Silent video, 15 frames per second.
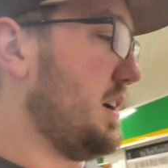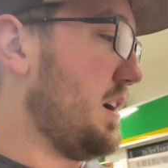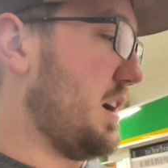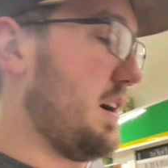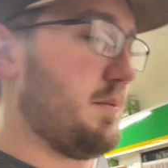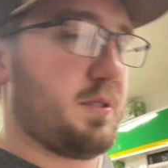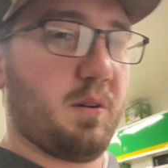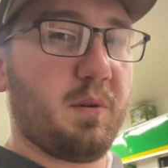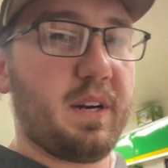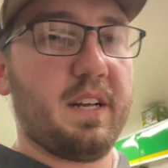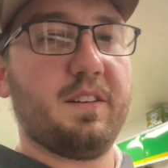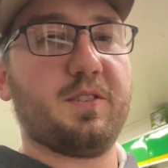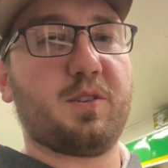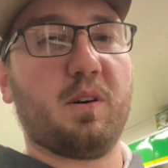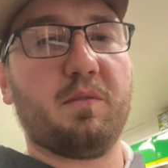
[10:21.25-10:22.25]
Um, so I went ahead
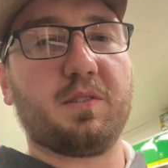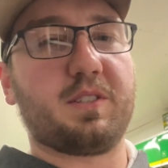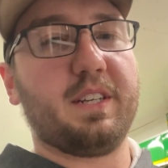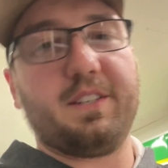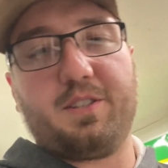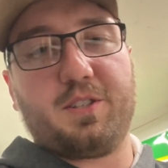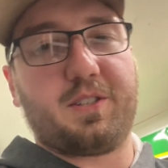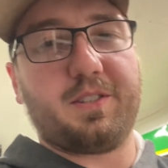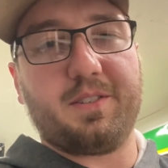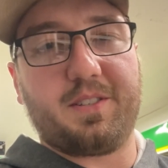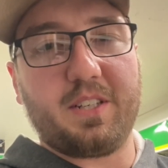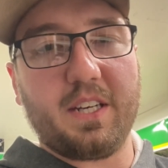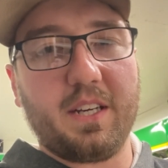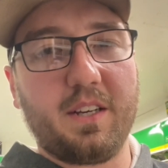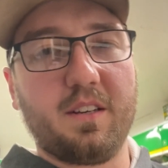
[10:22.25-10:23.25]
and serviced it just to
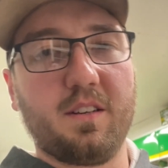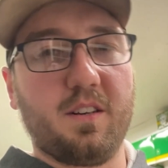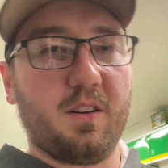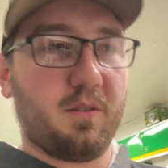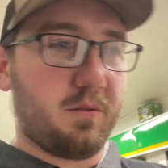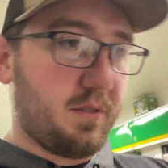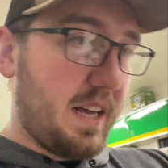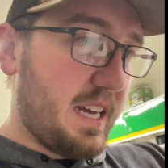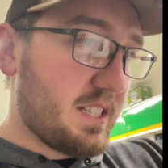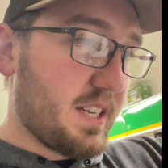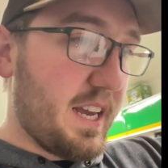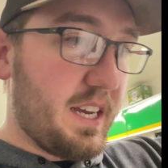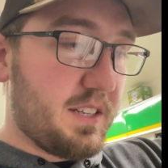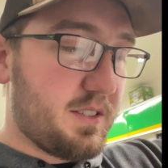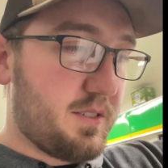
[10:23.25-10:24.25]
see, you know, last
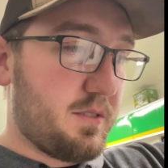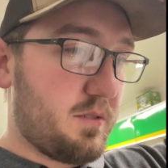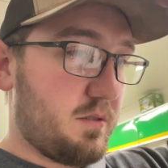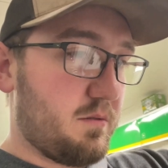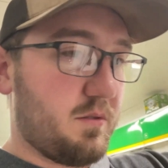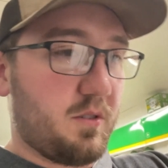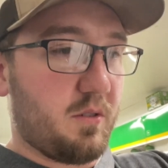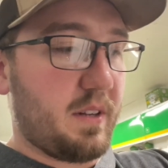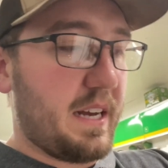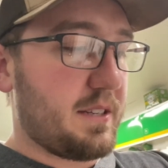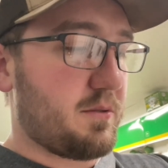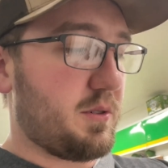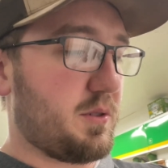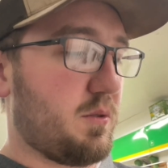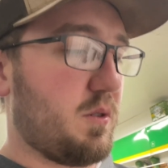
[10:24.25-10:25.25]
case or last
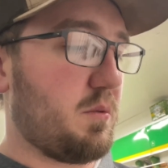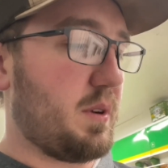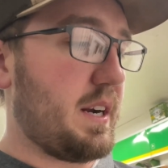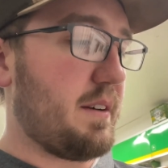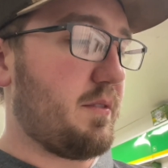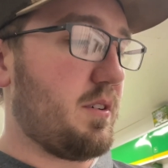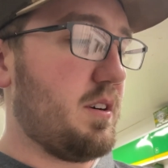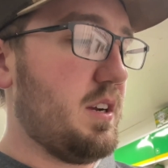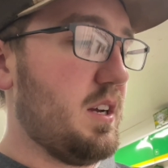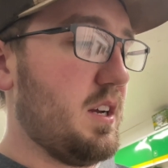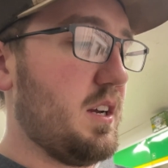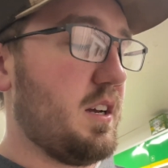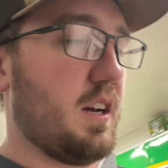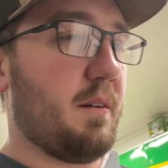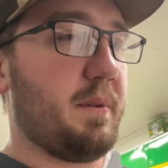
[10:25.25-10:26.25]
resort, whatever.
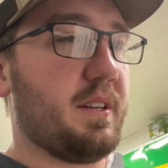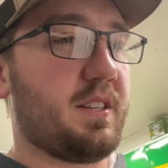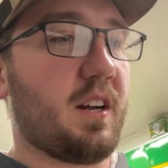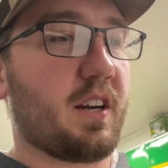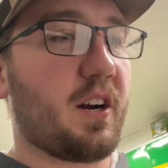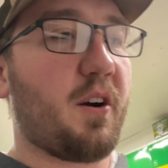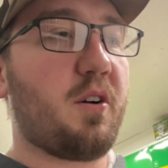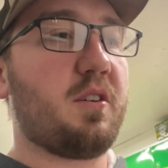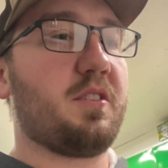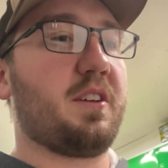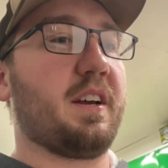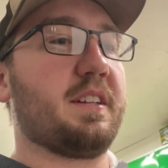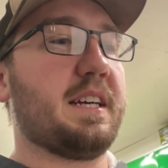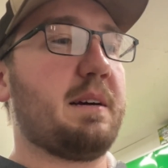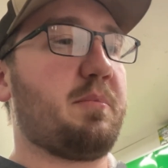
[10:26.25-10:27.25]
I mean, it's not gonna hurt anything
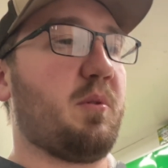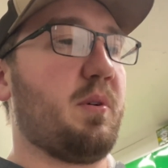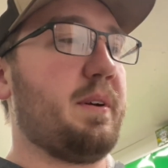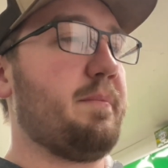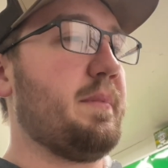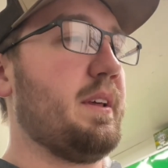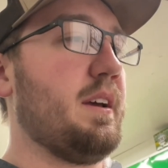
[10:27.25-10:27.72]
at that point.